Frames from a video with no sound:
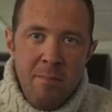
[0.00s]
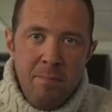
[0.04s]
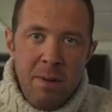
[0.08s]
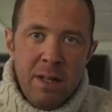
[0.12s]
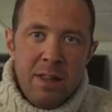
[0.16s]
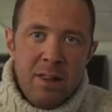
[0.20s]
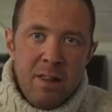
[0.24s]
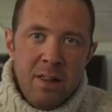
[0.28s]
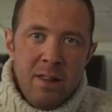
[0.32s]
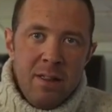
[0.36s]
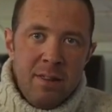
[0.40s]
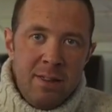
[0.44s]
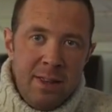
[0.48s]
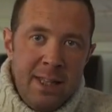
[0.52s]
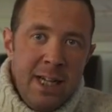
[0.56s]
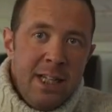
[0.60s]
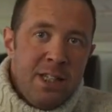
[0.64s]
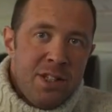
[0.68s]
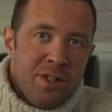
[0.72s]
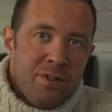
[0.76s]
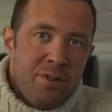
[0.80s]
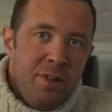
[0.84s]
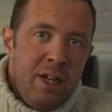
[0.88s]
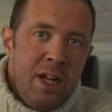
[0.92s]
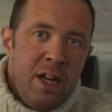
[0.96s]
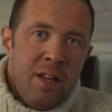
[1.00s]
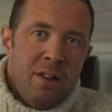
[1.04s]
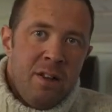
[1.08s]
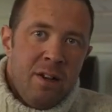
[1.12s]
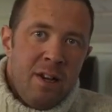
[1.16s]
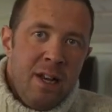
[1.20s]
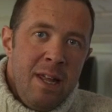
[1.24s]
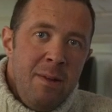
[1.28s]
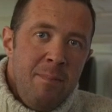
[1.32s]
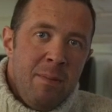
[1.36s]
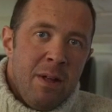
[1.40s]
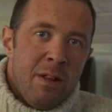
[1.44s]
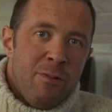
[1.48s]
But that's really the
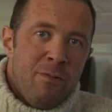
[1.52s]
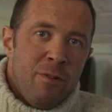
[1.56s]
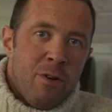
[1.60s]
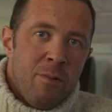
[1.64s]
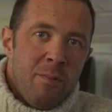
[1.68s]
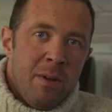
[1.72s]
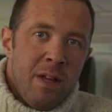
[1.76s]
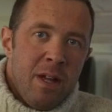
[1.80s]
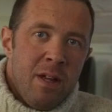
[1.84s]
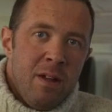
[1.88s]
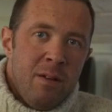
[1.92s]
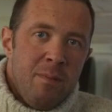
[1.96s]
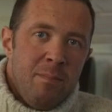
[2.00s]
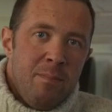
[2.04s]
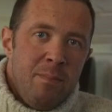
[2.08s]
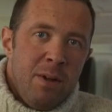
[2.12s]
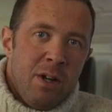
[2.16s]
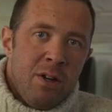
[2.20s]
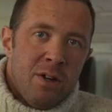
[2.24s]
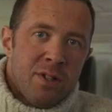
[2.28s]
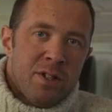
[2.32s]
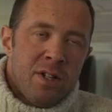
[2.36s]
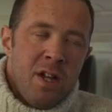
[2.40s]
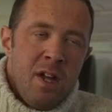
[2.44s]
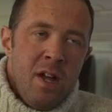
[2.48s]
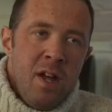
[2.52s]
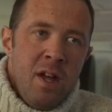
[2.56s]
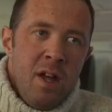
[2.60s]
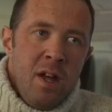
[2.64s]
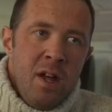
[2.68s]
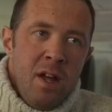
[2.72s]
limit for me, because